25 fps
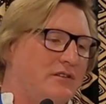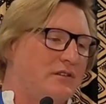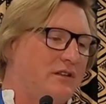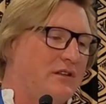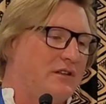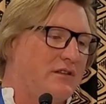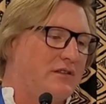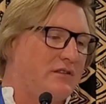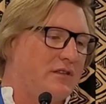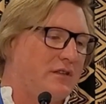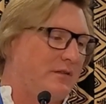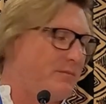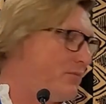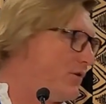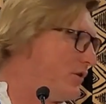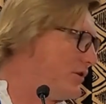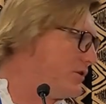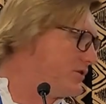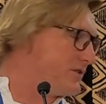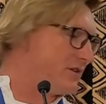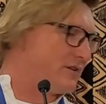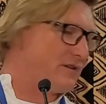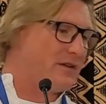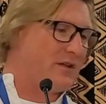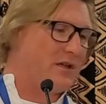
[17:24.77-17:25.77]
And a
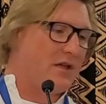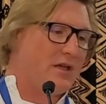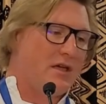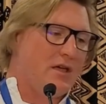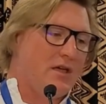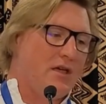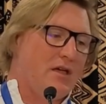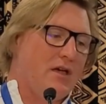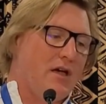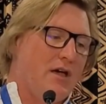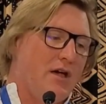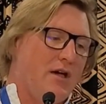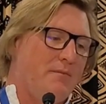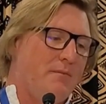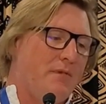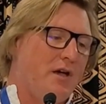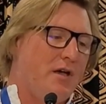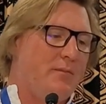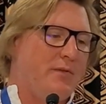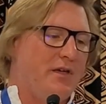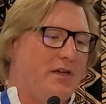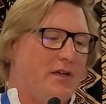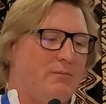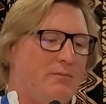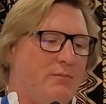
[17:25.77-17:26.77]
person may
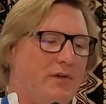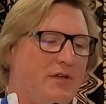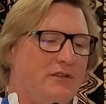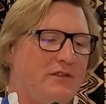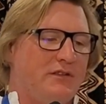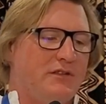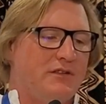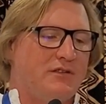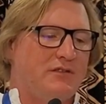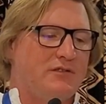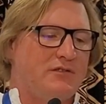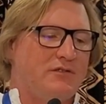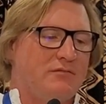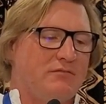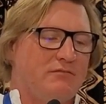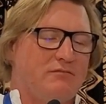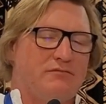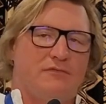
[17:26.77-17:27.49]
be admitted